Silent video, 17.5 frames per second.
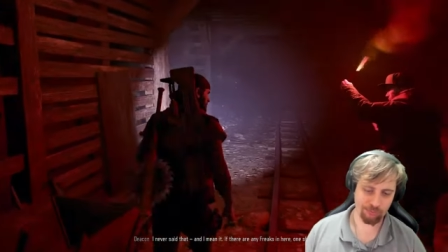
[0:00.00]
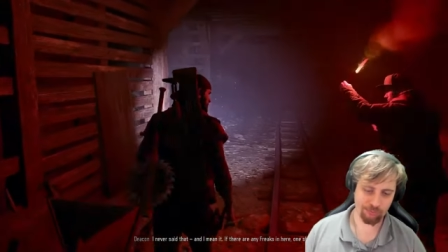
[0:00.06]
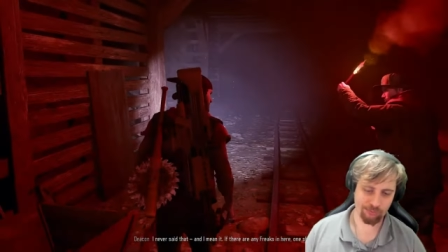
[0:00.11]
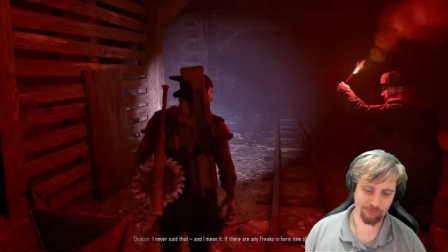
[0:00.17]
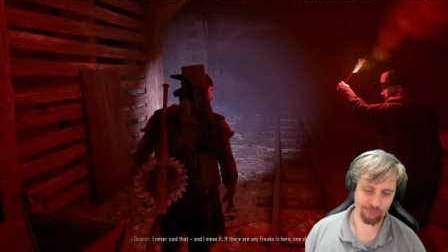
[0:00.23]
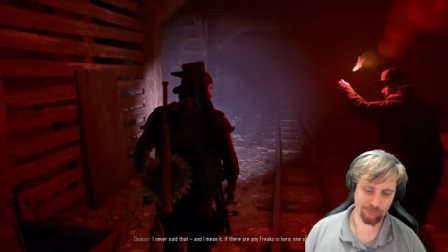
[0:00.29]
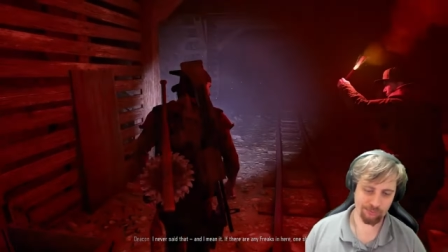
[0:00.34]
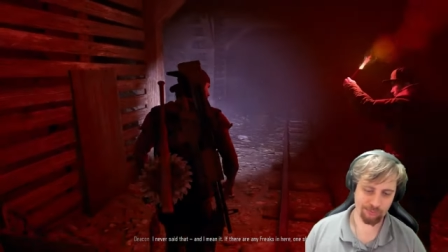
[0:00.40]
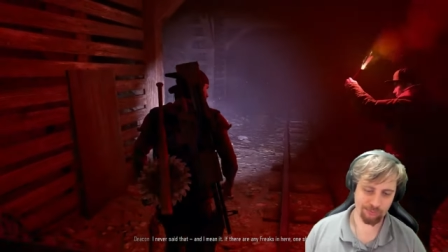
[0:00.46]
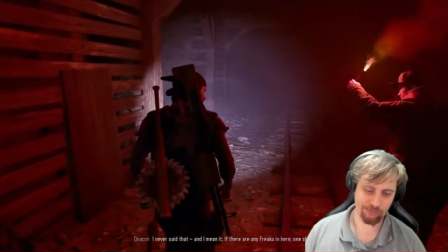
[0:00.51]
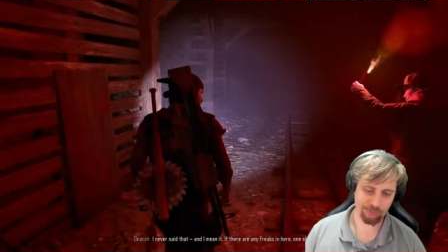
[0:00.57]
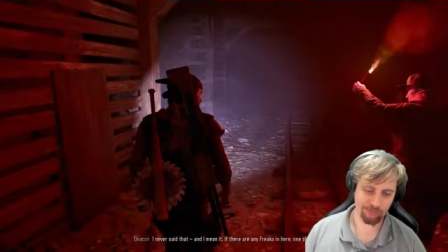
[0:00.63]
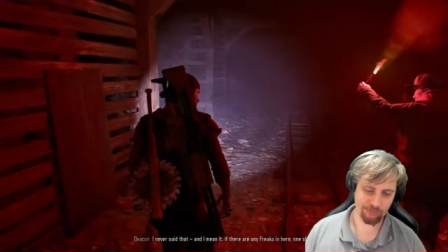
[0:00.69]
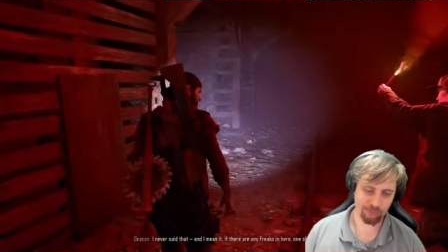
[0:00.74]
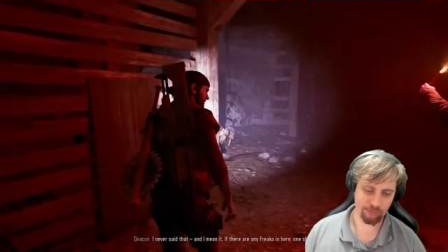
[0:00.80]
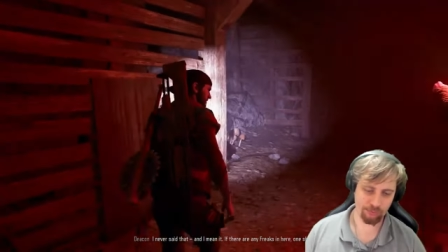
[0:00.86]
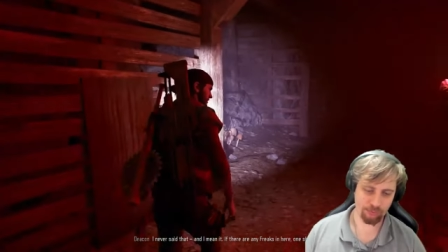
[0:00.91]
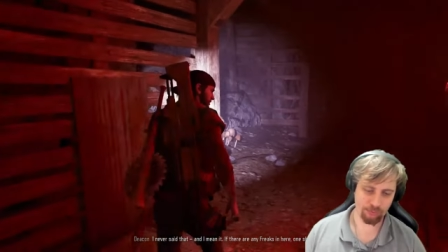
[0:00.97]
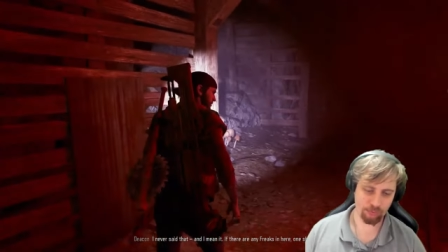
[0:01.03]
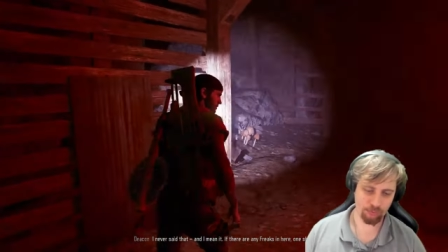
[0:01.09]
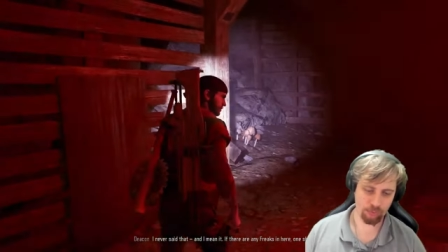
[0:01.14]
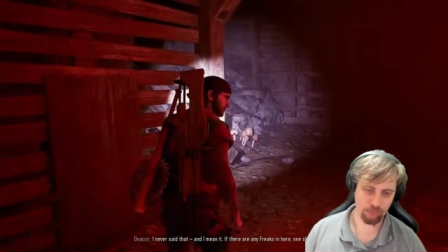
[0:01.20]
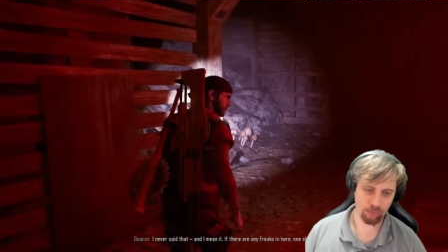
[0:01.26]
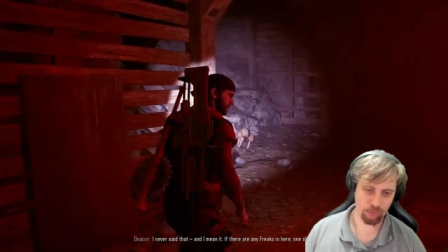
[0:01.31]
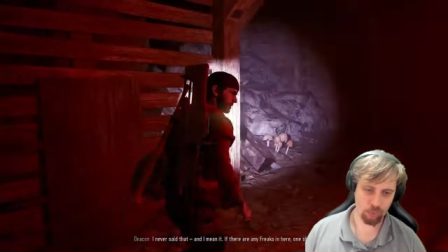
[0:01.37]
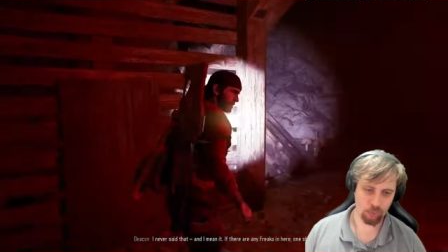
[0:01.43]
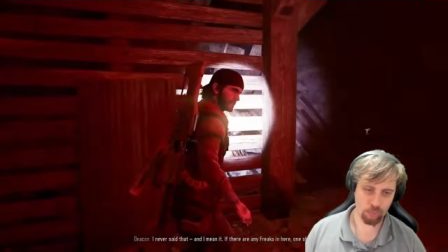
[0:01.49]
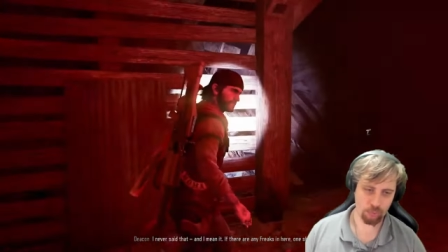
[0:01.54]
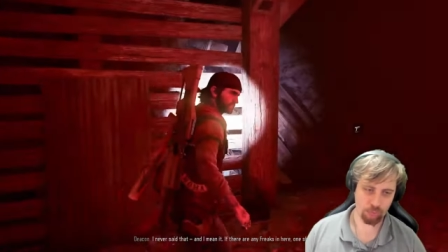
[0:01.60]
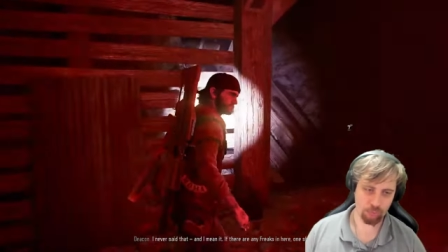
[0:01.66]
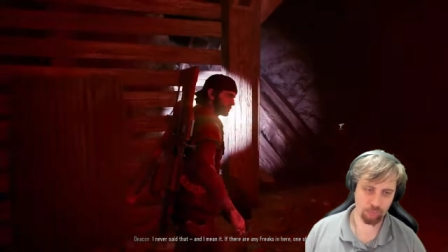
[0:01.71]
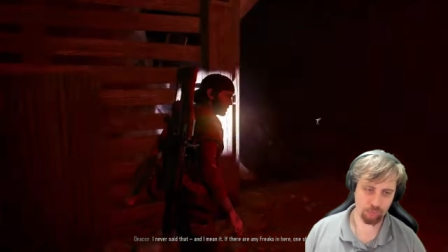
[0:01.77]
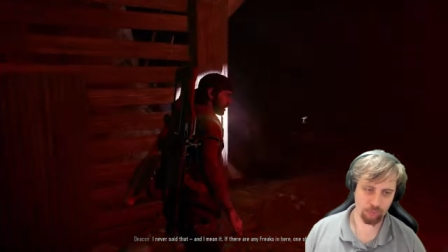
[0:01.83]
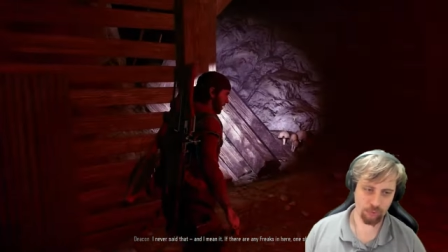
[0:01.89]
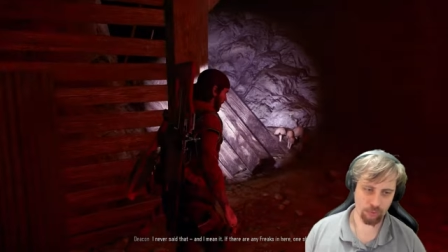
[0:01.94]
If there are any freaks in here,
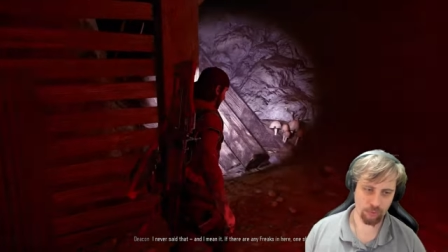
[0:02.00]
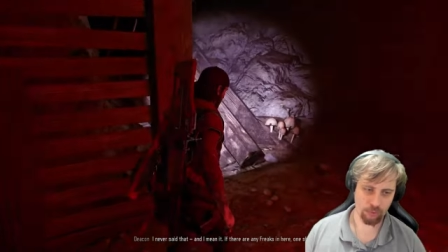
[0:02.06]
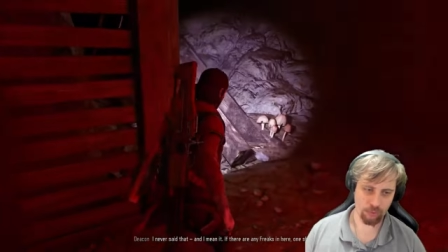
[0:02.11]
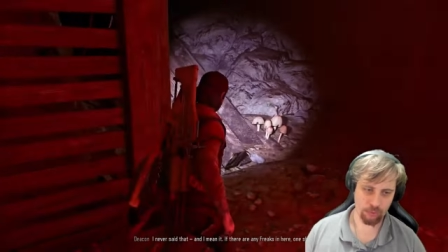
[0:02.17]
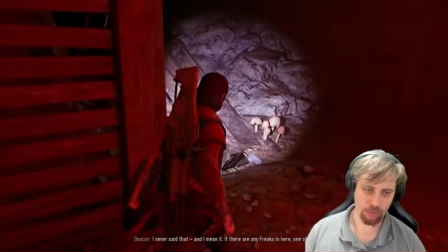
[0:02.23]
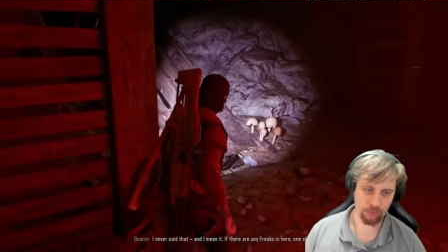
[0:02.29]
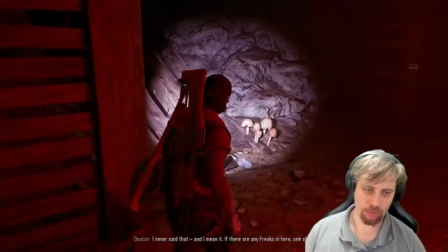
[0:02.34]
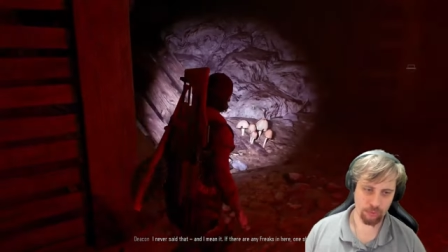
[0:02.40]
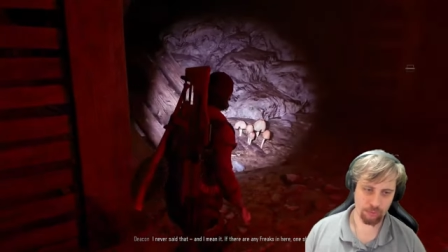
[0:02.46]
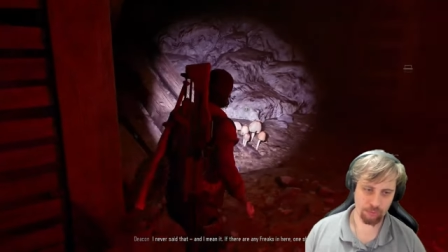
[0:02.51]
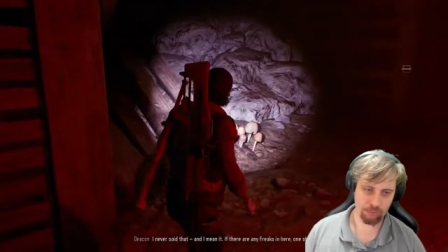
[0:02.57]
one shot.